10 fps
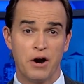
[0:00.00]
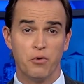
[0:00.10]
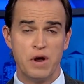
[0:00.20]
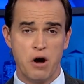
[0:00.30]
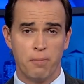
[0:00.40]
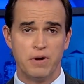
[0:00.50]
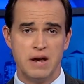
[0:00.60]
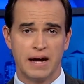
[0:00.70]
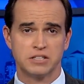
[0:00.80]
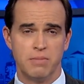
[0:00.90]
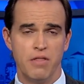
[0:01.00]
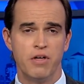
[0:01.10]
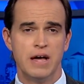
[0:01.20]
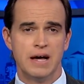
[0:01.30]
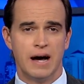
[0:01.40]
to reopen next
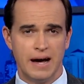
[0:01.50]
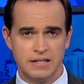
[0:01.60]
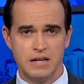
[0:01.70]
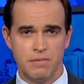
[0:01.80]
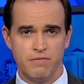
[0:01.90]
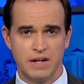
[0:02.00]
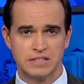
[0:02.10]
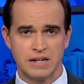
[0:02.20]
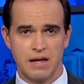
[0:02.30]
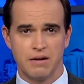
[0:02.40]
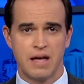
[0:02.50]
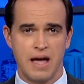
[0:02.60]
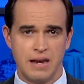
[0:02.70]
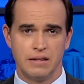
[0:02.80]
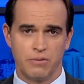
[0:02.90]
month, I-Team investigator
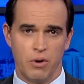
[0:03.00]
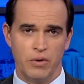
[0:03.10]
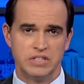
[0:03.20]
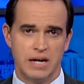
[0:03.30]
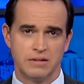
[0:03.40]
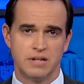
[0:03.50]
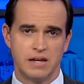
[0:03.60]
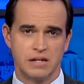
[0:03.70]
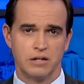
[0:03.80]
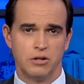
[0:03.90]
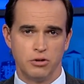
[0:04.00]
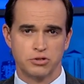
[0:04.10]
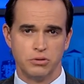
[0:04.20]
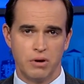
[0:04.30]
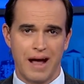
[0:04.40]
Katie LaGrone is now taking a
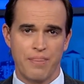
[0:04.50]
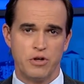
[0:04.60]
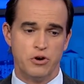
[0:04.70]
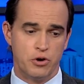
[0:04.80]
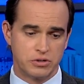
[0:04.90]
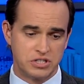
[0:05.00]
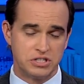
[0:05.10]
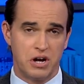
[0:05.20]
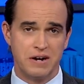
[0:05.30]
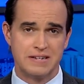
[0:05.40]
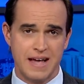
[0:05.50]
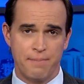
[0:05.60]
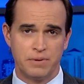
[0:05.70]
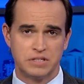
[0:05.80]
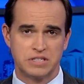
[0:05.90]
closer look at the nurses on
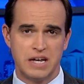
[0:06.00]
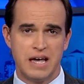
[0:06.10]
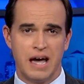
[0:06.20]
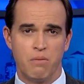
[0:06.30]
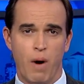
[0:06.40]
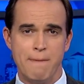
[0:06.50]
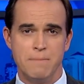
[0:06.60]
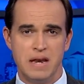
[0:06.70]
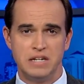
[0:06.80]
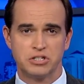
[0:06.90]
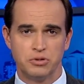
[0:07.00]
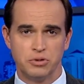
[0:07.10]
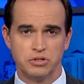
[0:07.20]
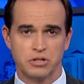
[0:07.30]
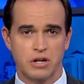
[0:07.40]
campus and why many
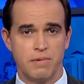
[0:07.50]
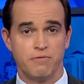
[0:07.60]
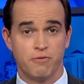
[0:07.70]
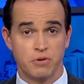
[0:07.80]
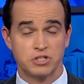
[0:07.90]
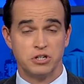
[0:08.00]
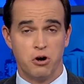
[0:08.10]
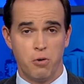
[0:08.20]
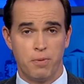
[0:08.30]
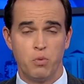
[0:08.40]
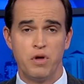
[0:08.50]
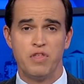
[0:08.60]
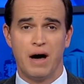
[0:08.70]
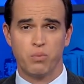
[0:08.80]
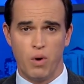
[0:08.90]
schools are going to be forced to open
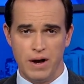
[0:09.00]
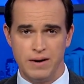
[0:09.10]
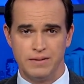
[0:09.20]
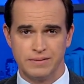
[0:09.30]
without one.